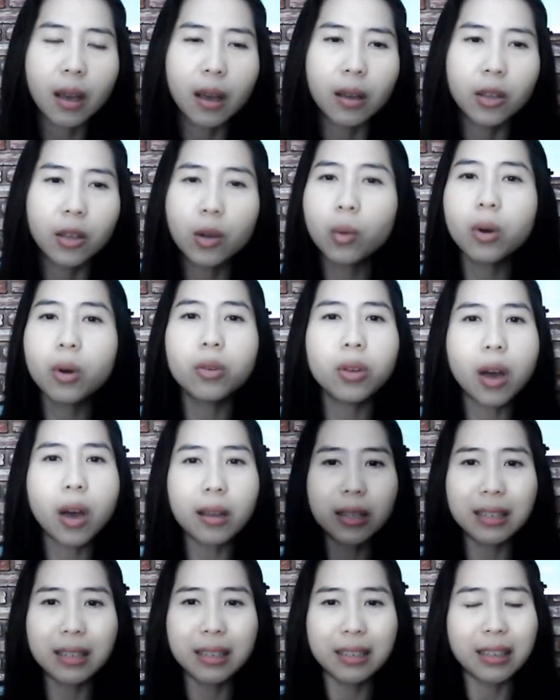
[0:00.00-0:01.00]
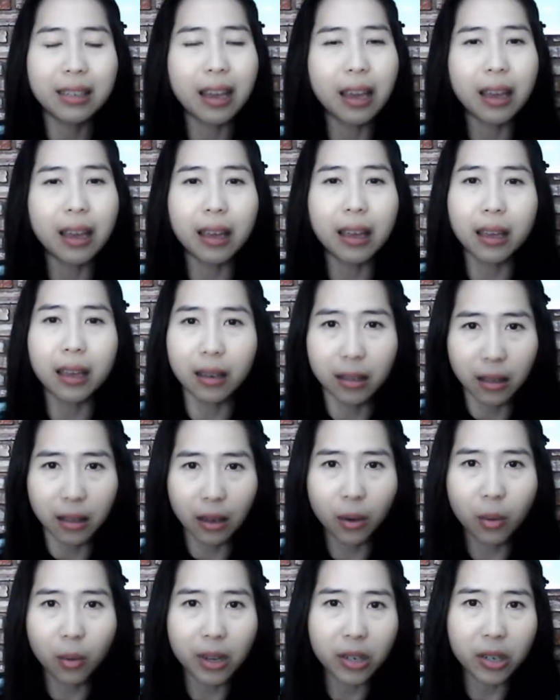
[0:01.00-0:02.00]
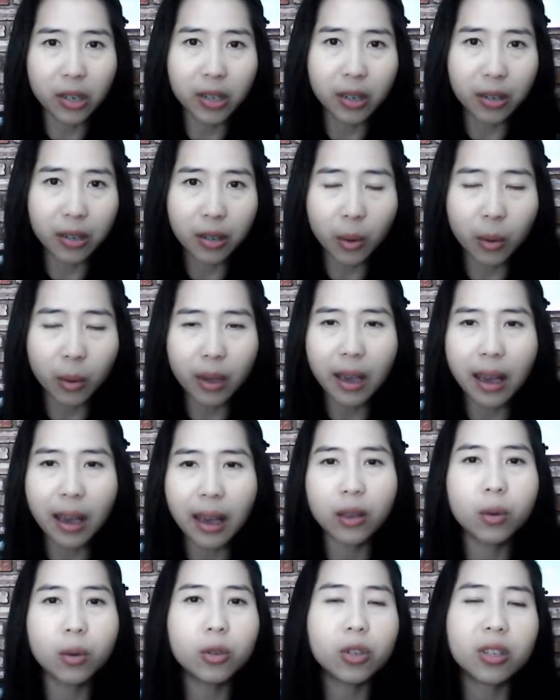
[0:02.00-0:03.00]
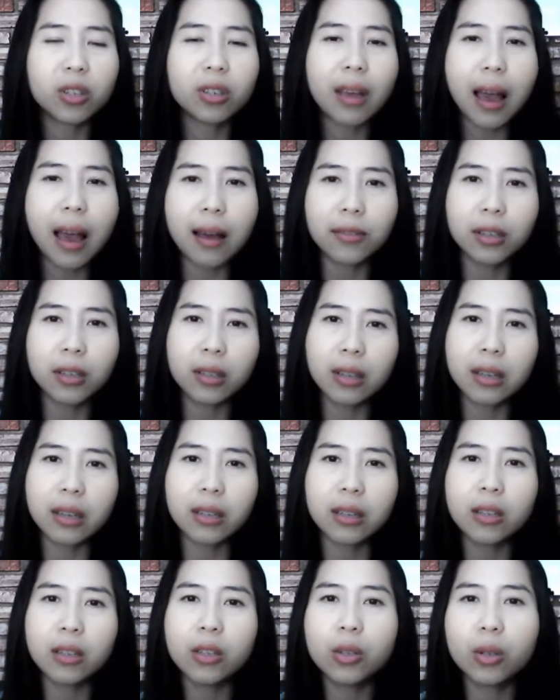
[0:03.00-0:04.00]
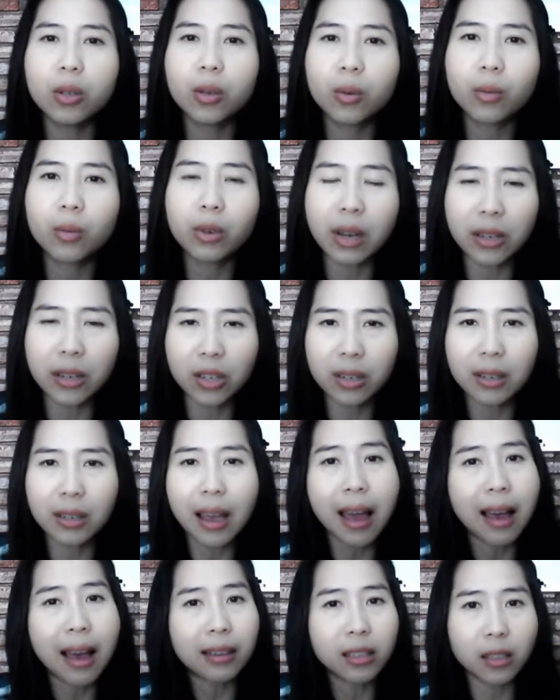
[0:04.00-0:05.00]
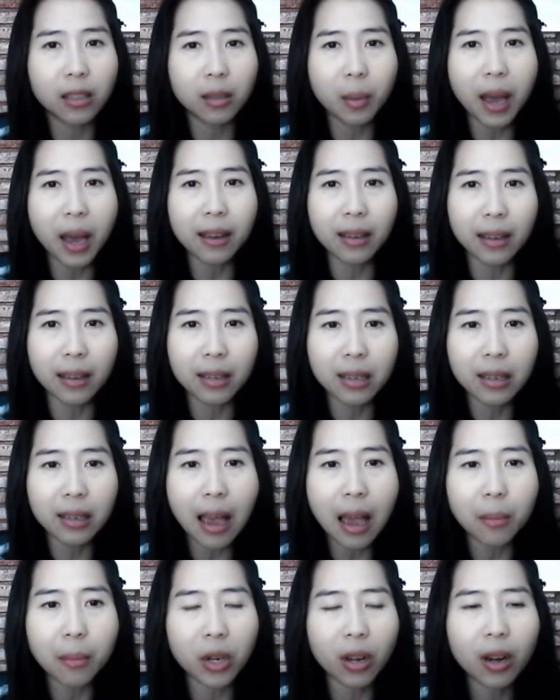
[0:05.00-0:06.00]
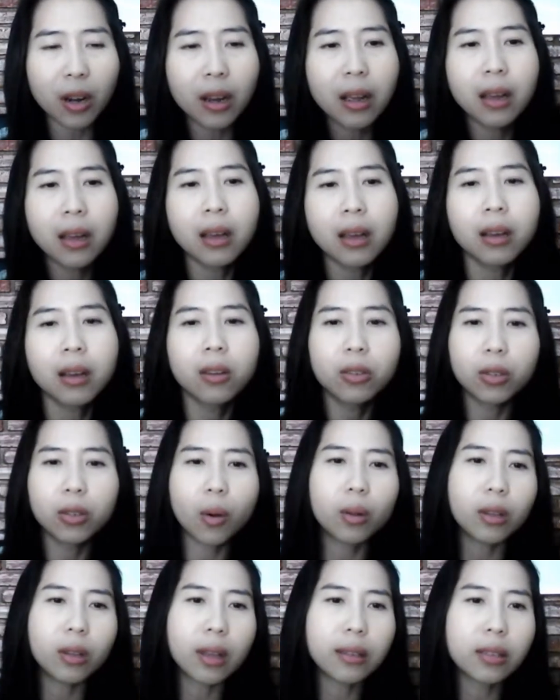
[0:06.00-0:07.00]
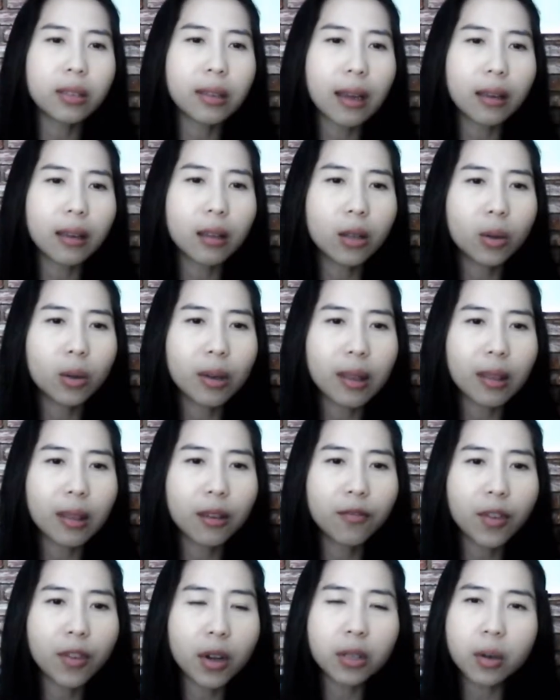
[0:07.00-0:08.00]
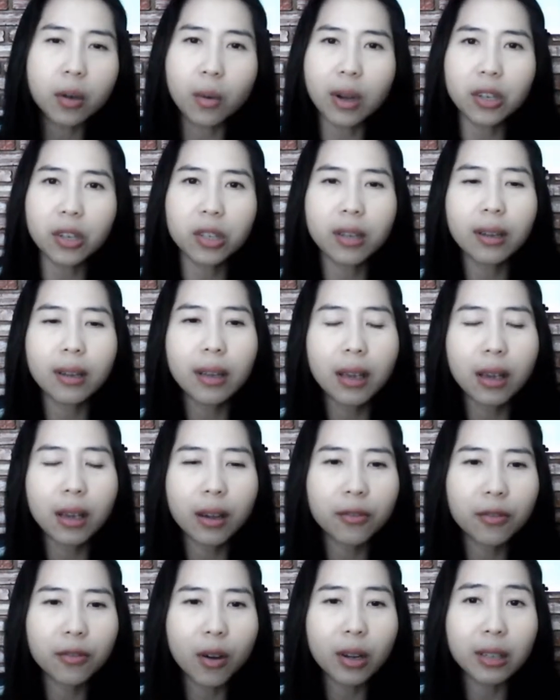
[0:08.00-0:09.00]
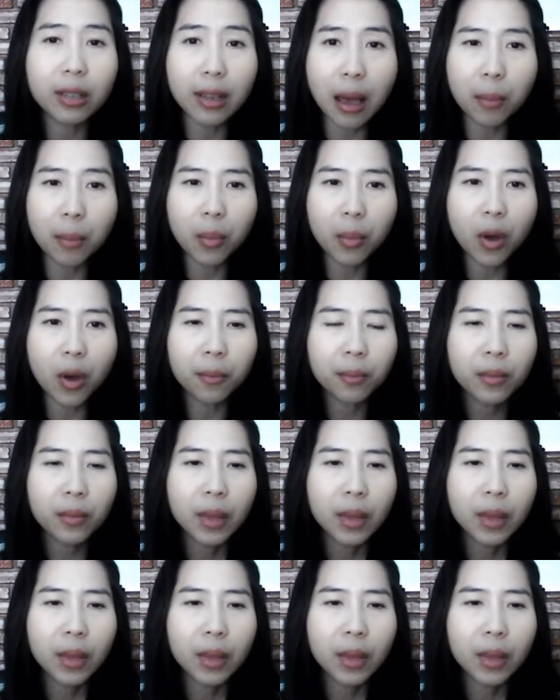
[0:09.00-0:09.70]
You will not see the questions, okay? You just have to listen to the questions asked by the examiner. So let's take a look at the first question here, for example.